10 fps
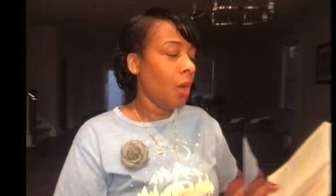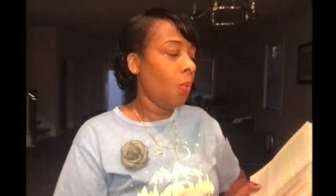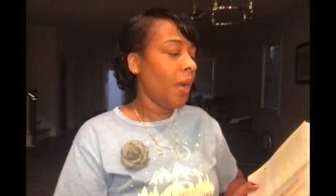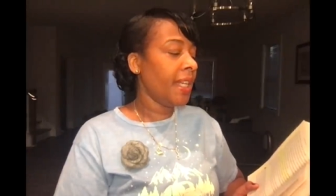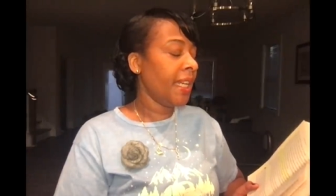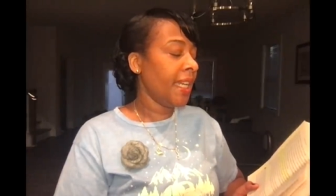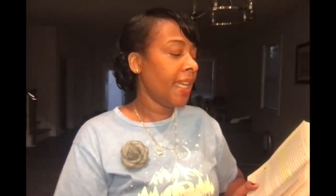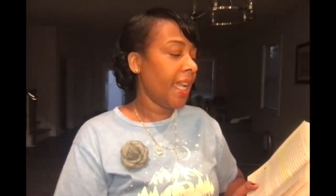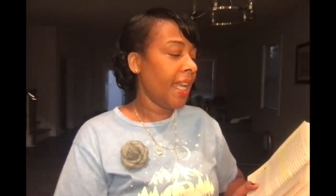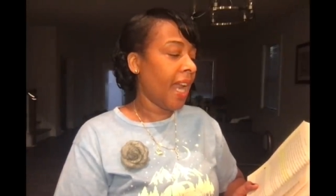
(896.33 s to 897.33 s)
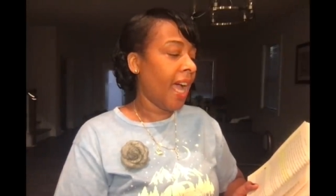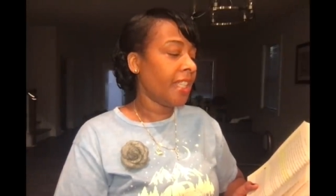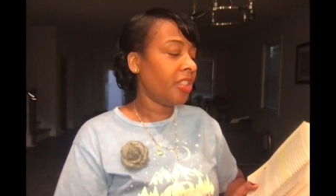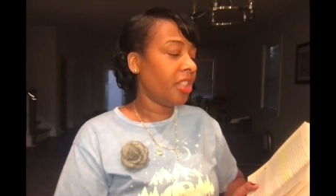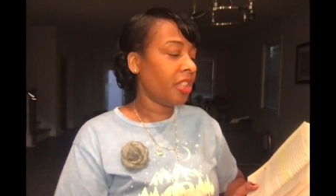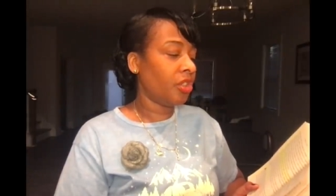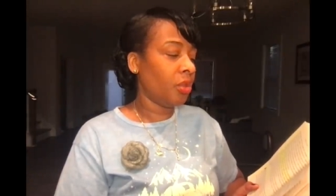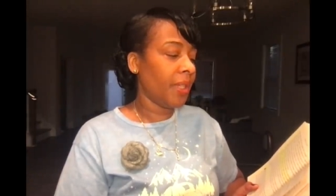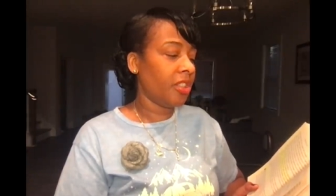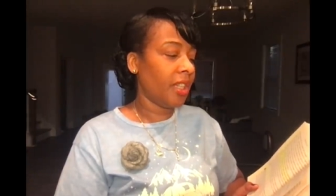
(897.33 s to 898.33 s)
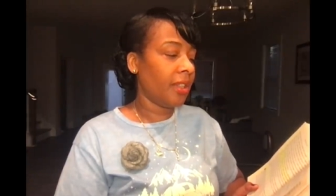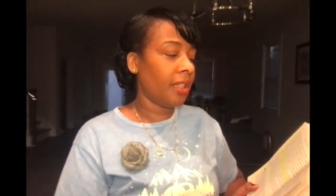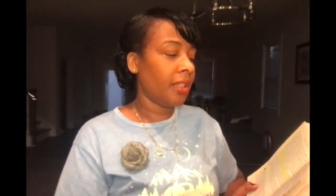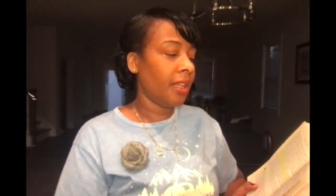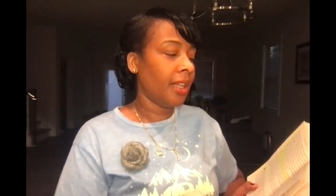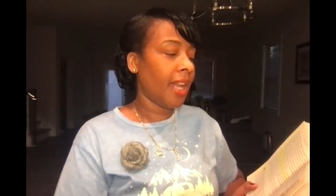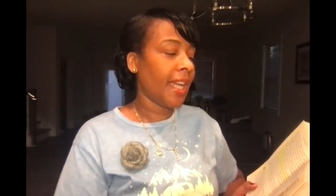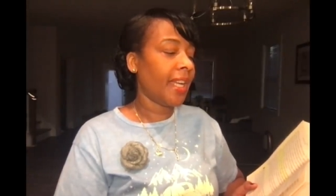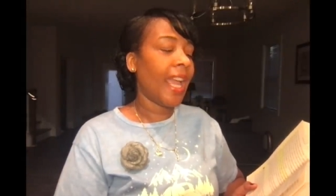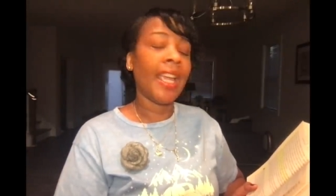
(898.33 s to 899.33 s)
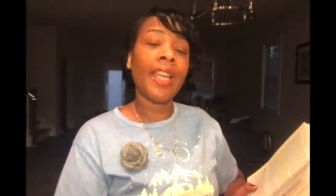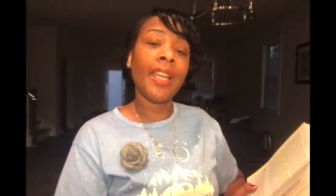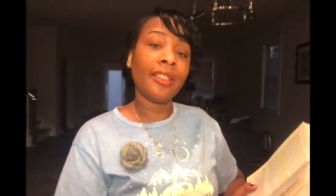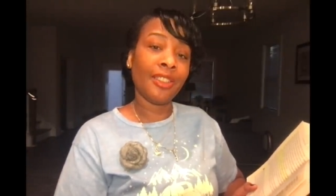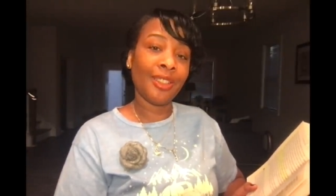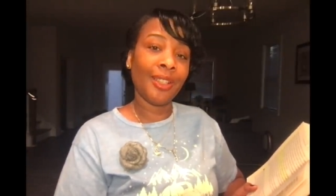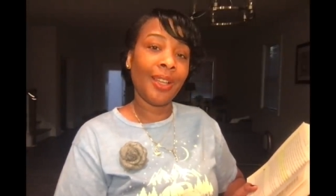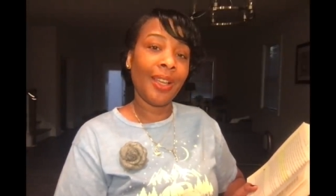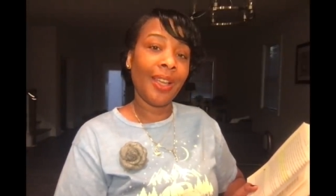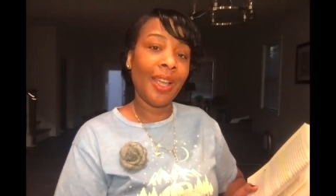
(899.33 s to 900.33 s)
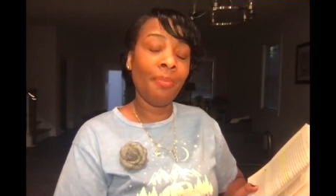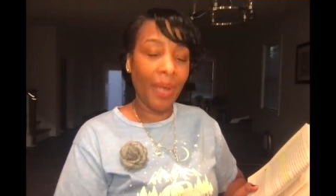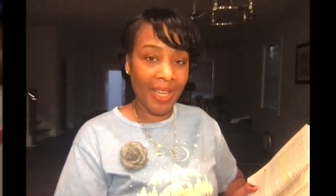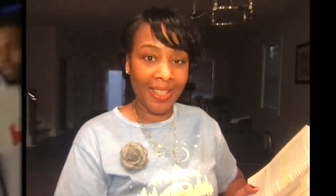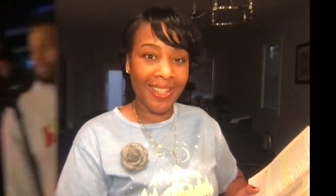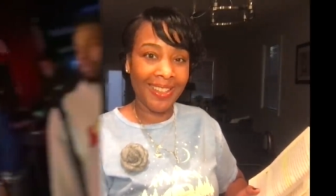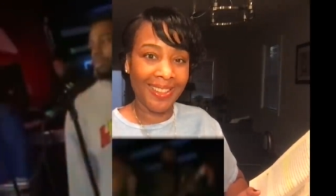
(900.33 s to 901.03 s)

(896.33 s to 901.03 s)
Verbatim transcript: Whitney and I took to each other like eggs and bacon.